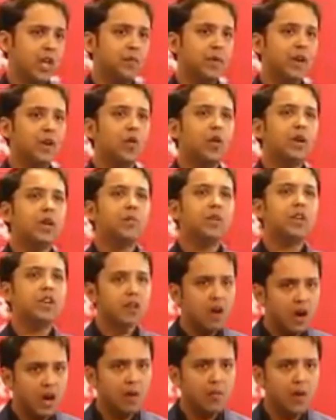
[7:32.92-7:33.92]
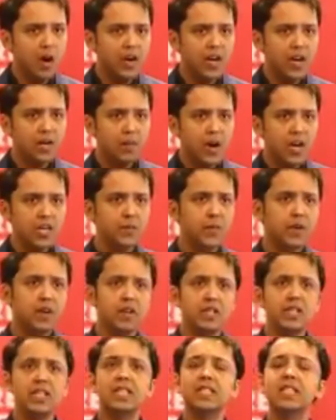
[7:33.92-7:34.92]
Today we don't even talk about it much
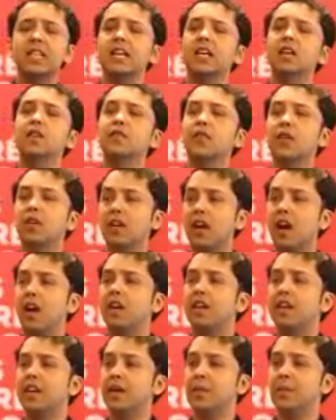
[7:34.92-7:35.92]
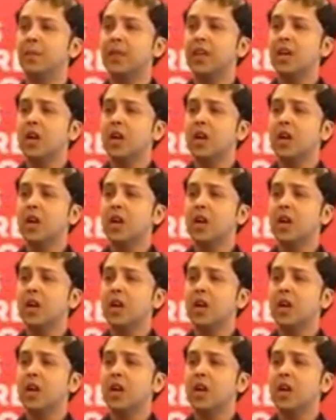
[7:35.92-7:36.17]
because it's taken for granted.